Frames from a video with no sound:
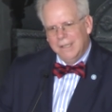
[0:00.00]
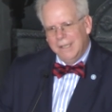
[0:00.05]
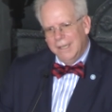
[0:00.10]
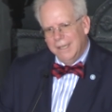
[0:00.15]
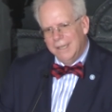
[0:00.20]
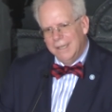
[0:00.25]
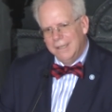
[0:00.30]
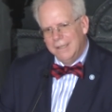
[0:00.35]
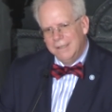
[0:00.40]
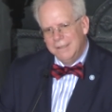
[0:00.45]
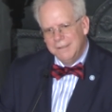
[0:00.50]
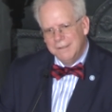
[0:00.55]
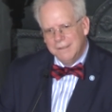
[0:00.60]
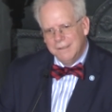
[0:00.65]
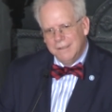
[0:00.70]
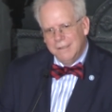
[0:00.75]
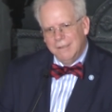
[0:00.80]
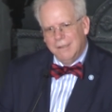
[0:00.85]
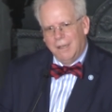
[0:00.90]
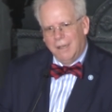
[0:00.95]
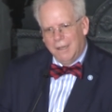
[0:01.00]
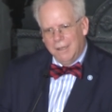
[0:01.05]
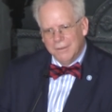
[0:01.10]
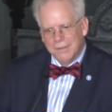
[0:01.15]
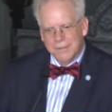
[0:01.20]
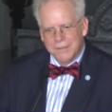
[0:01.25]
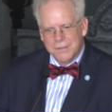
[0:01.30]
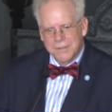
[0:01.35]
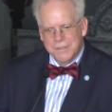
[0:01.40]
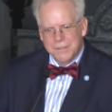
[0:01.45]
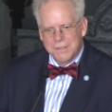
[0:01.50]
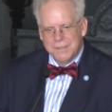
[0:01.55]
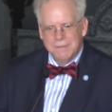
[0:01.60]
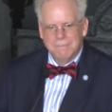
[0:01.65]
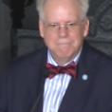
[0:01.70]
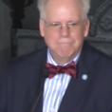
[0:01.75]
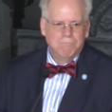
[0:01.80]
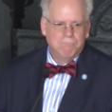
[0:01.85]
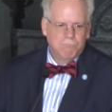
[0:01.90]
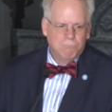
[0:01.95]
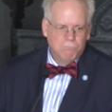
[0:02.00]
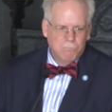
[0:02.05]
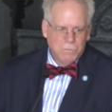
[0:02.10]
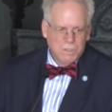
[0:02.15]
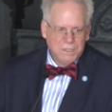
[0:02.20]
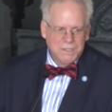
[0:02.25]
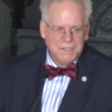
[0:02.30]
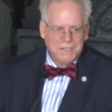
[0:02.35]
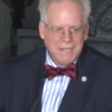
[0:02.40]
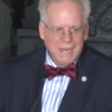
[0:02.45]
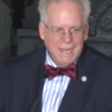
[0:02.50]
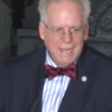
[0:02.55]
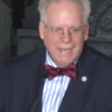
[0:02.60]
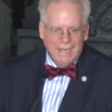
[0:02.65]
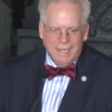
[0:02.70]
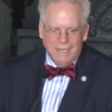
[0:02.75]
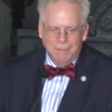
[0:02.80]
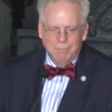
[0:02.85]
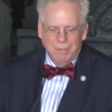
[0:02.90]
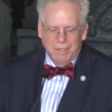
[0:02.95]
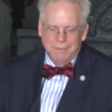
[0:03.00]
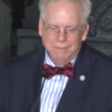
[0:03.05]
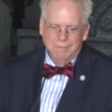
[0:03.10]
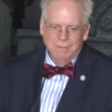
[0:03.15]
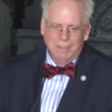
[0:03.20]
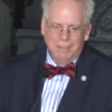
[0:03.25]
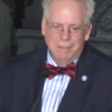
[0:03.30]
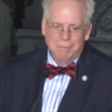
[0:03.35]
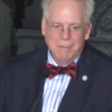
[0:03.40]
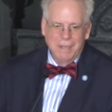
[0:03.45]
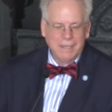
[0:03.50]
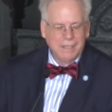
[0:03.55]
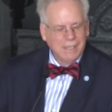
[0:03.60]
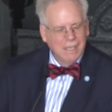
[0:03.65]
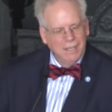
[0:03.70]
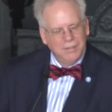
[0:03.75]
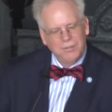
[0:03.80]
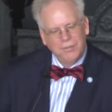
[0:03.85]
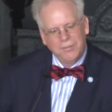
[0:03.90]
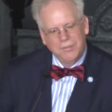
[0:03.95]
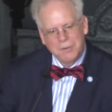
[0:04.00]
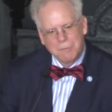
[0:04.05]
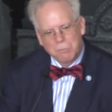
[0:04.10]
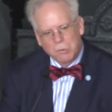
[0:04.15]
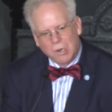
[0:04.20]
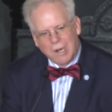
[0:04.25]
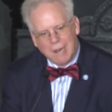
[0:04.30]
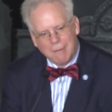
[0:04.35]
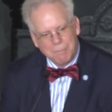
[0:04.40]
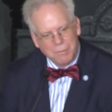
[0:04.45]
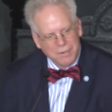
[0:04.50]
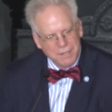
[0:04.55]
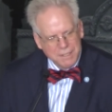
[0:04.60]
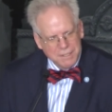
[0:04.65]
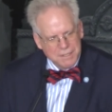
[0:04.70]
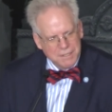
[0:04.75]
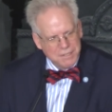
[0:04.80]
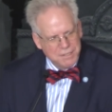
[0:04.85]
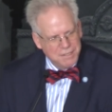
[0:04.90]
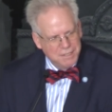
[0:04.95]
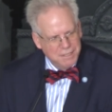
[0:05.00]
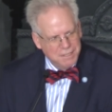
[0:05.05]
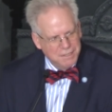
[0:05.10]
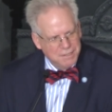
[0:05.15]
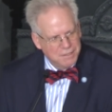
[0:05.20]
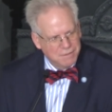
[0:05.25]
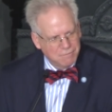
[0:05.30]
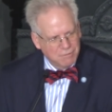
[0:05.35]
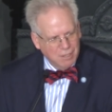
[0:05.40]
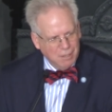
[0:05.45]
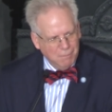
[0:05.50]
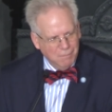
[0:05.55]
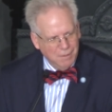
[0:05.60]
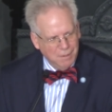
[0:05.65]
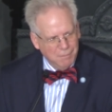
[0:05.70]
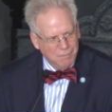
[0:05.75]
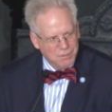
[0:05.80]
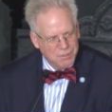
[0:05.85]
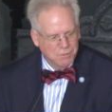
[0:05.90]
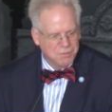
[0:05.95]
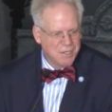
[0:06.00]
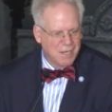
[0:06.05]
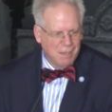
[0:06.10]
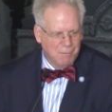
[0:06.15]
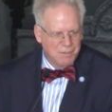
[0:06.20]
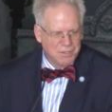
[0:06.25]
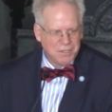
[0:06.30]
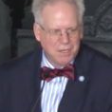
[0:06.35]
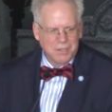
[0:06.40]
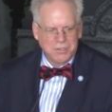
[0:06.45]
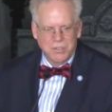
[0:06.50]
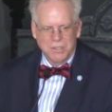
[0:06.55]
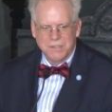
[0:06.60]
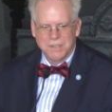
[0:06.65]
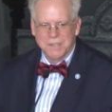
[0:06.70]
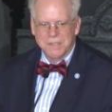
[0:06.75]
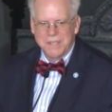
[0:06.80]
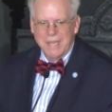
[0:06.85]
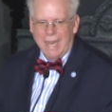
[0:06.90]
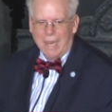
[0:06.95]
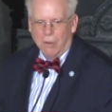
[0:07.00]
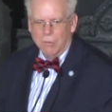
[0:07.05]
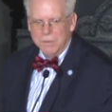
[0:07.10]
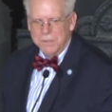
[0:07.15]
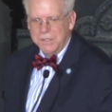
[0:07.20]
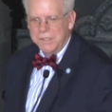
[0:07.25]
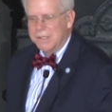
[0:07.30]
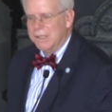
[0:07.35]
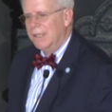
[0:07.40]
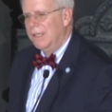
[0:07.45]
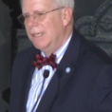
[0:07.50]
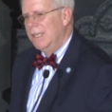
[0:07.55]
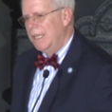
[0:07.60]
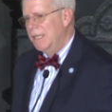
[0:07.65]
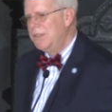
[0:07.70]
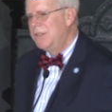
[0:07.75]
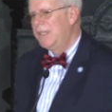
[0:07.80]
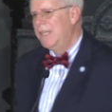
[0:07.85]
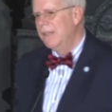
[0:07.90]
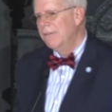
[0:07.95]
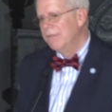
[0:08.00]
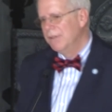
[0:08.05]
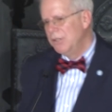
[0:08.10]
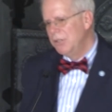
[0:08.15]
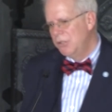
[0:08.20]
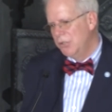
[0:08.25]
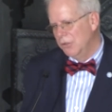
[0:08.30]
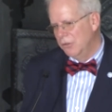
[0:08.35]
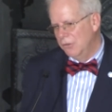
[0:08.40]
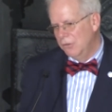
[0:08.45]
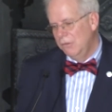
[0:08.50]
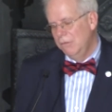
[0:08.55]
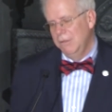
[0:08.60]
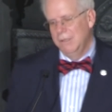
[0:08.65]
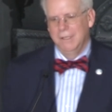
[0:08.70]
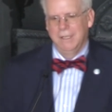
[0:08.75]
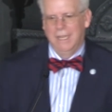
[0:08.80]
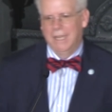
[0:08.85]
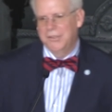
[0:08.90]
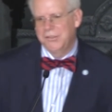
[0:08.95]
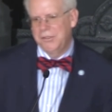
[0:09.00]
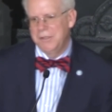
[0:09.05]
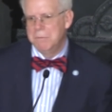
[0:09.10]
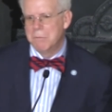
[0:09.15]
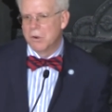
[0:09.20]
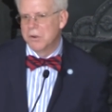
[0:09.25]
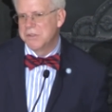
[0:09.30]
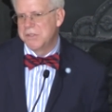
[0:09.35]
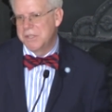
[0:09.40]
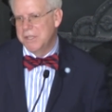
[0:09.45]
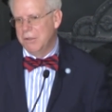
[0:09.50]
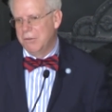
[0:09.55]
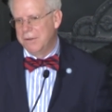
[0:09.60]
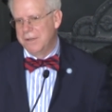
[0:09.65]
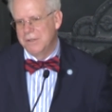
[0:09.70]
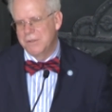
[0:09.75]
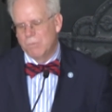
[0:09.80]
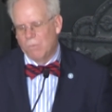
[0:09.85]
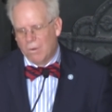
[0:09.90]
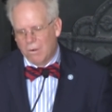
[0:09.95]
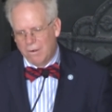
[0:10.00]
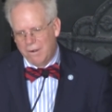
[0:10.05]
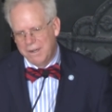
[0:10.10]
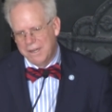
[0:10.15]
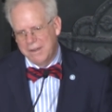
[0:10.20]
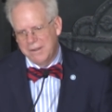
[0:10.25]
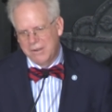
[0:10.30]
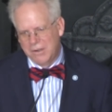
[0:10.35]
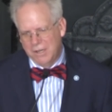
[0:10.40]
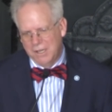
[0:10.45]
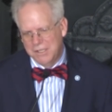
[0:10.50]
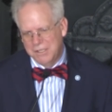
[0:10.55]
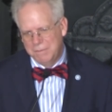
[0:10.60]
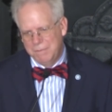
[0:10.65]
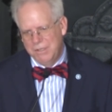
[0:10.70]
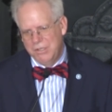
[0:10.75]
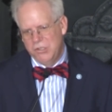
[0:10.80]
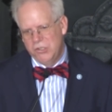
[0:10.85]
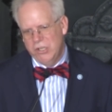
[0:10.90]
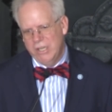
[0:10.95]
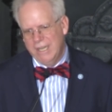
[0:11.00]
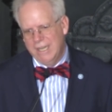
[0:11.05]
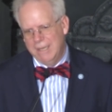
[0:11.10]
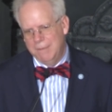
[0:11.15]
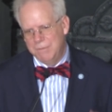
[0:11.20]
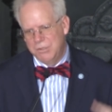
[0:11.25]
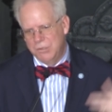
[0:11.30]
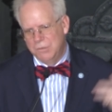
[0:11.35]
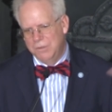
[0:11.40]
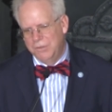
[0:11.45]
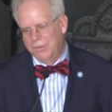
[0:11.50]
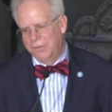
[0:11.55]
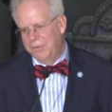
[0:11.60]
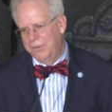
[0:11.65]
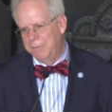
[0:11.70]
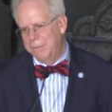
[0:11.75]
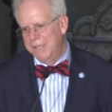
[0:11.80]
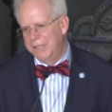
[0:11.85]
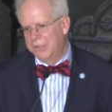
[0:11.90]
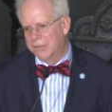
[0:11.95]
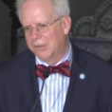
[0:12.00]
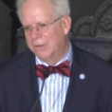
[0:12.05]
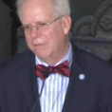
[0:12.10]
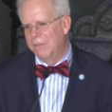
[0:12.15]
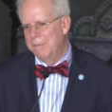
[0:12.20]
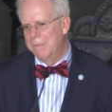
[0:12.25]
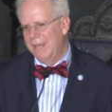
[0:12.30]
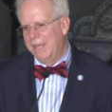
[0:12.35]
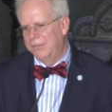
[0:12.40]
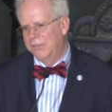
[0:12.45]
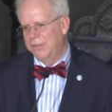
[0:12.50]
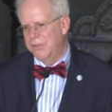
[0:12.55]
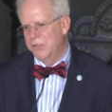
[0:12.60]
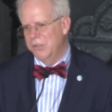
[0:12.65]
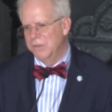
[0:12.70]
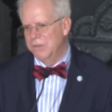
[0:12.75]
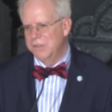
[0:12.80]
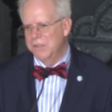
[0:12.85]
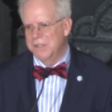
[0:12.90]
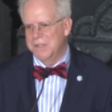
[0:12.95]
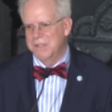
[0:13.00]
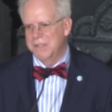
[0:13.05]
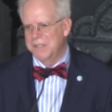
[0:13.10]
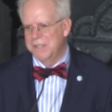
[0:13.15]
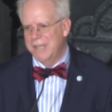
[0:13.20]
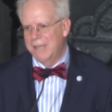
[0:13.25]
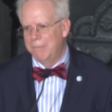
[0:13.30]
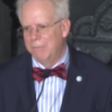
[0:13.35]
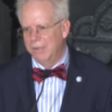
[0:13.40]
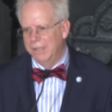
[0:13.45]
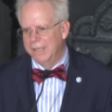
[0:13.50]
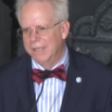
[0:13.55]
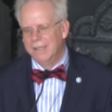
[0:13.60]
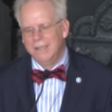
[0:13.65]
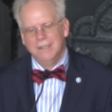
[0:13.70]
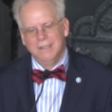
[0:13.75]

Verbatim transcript: And others stay, but in many cases their property is seized from them. So Thomas Hutchinson's house is given to, actually, Mercy Otis Warren and her husband James, who is the Speaker of the Massachusetts Assembly.